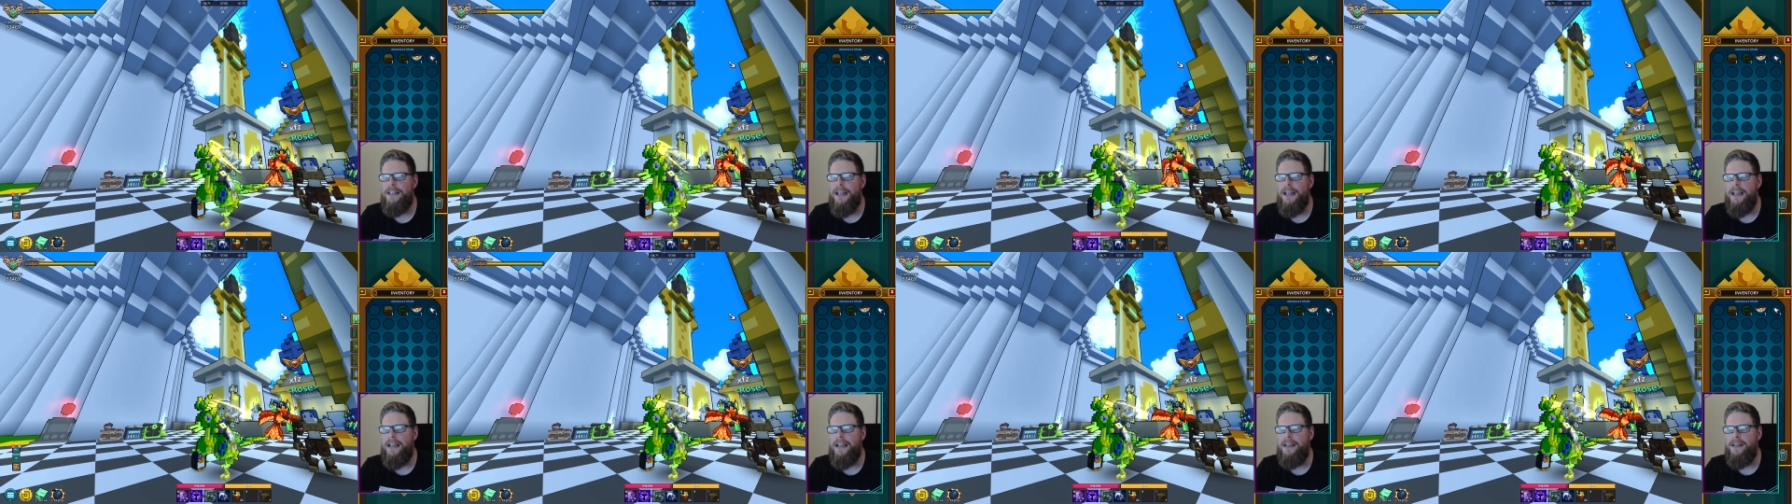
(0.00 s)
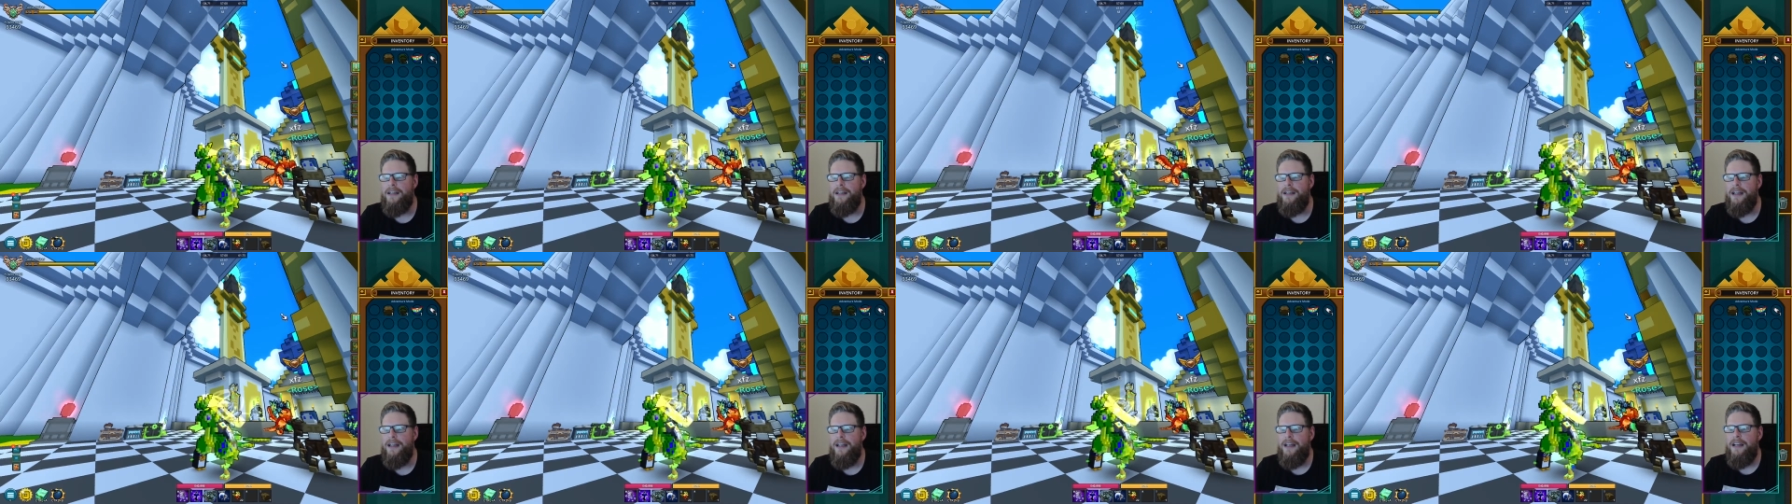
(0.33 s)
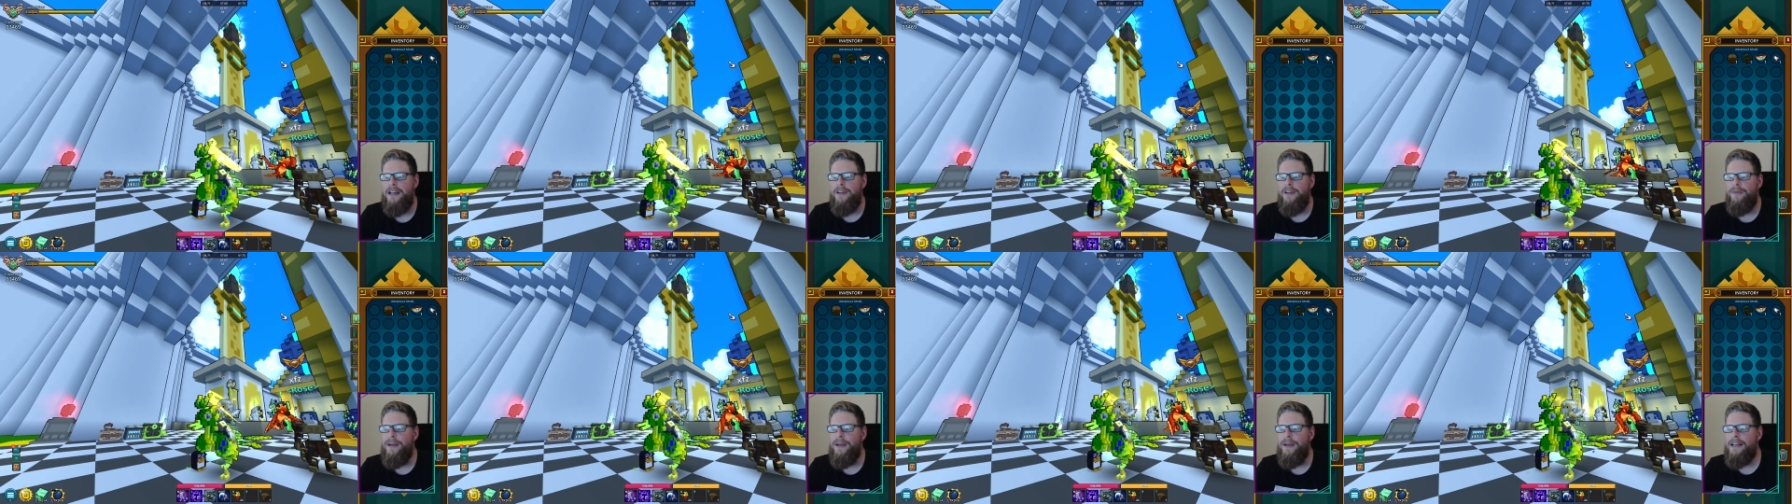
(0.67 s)
And
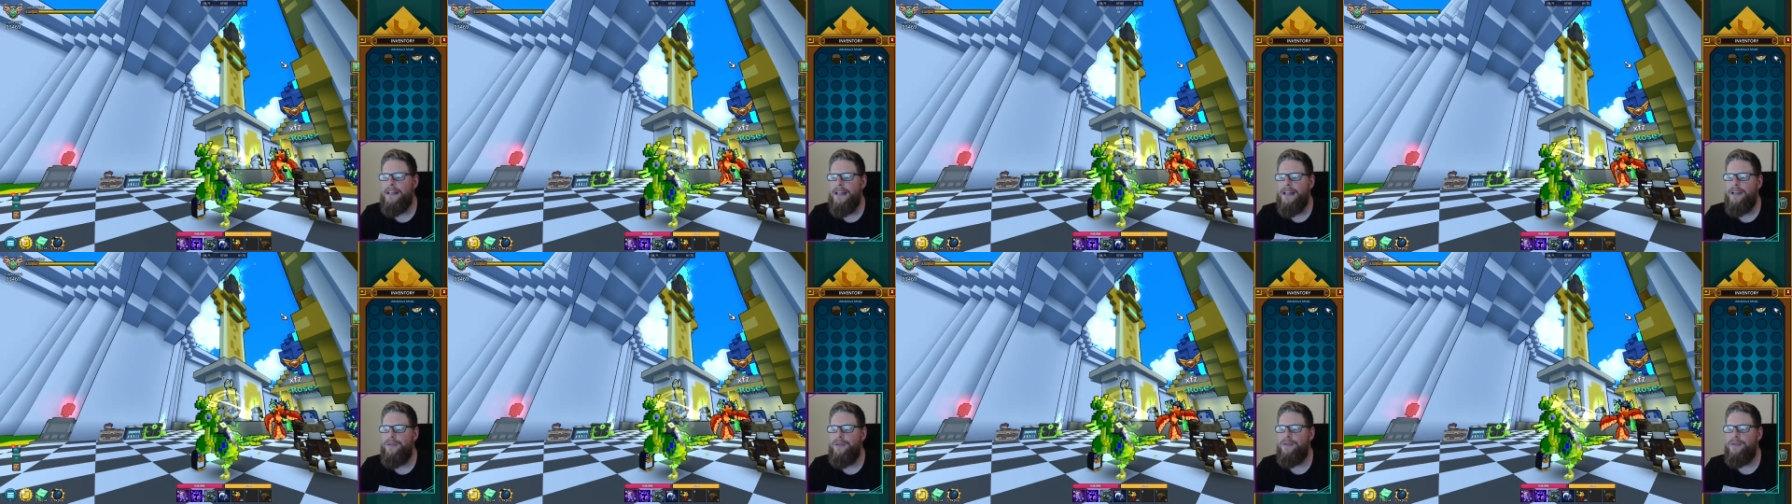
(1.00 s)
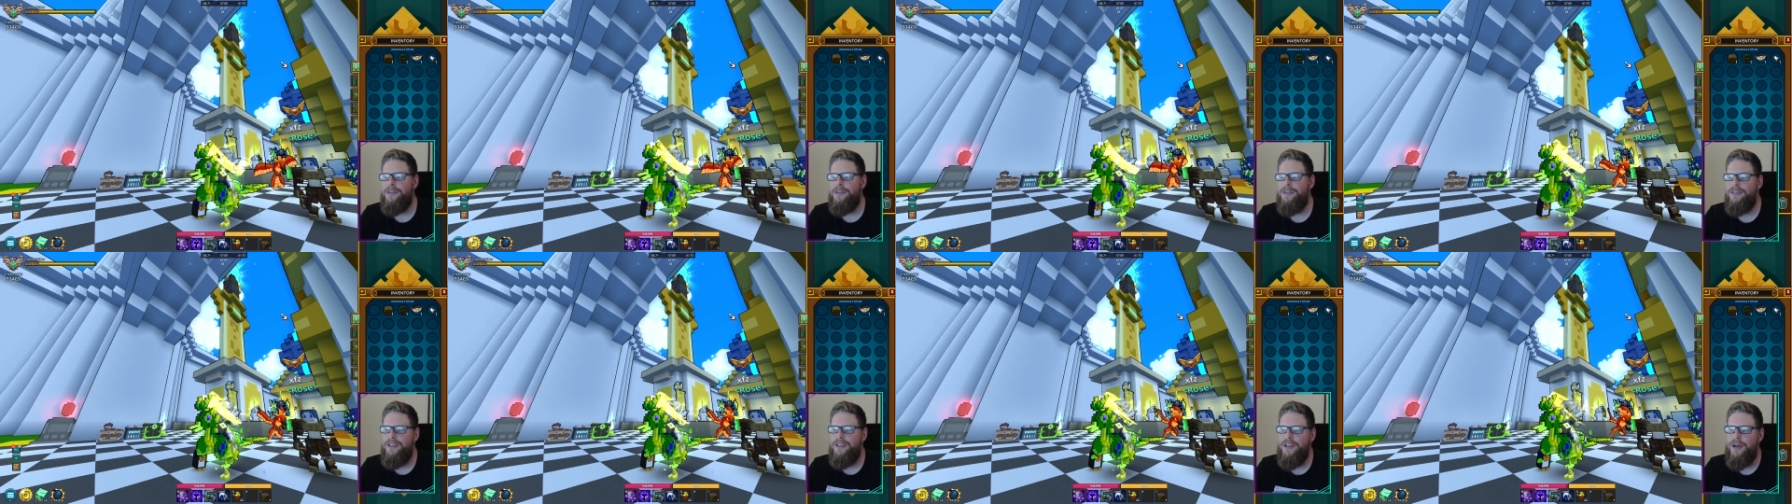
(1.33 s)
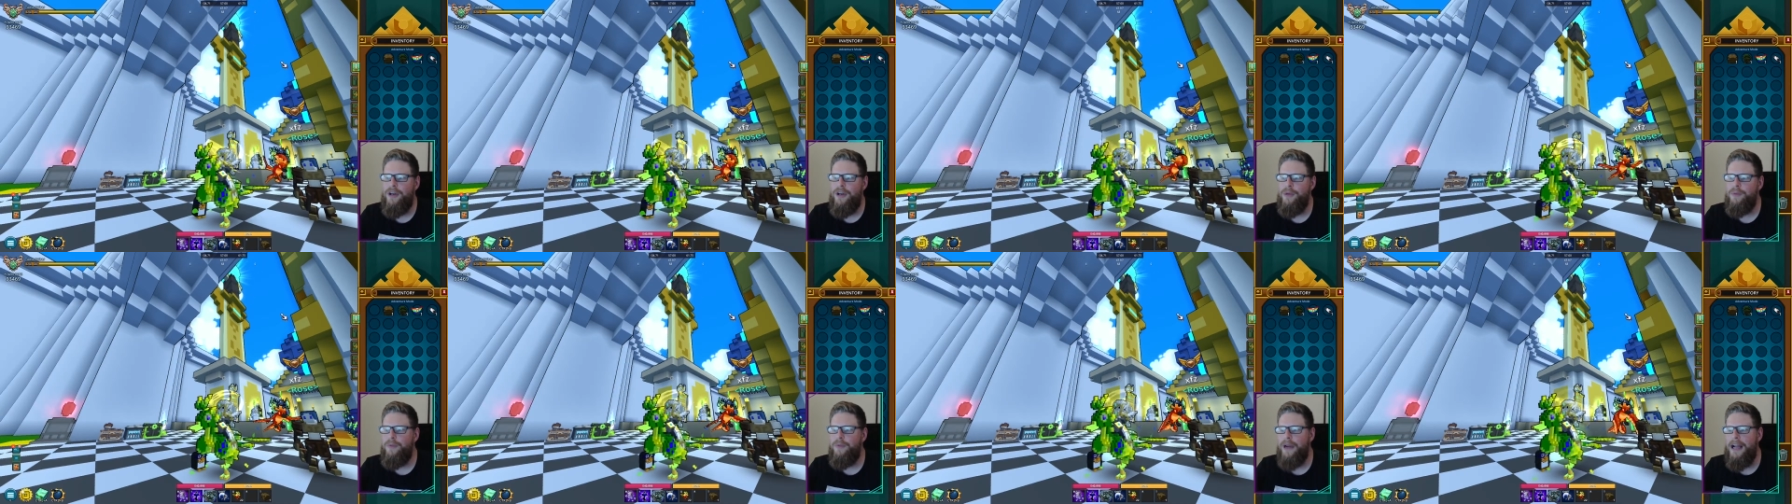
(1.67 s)
right now, you know,